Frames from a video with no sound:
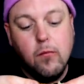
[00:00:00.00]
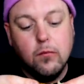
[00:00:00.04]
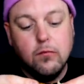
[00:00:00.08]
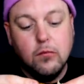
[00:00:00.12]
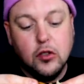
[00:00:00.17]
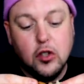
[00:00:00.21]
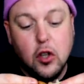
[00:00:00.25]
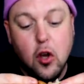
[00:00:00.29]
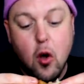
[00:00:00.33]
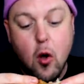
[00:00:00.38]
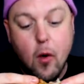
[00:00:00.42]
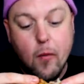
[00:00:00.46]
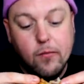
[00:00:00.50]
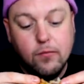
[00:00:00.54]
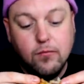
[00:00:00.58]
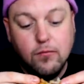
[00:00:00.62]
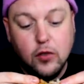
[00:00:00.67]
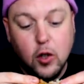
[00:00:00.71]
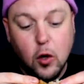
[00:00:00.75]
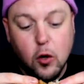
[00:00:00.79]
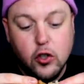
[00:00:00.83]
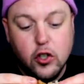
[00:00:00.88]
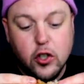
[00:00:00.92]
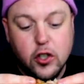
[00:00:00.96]
So
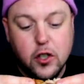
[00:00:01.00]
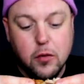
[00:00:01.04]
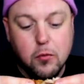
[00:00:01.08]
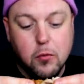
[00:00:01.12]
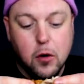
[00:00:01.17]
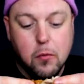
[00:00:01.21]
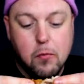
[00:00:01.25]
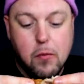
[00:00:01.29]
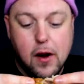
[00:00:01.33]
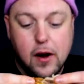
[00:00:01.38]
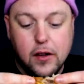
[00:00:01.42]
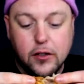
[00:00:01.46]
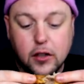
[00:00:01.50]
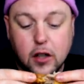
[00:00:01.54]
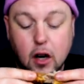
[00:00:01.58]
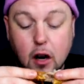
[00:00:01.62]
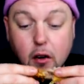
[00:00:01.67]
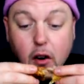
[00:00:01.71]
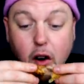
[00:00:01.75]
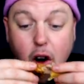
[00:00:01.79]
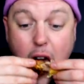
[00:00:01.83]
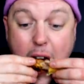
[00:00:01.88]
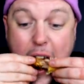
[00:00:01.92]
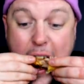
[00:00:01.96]
don't judge a book by its
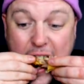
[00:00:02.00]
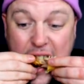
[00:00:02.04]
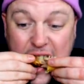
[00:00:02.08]
cover.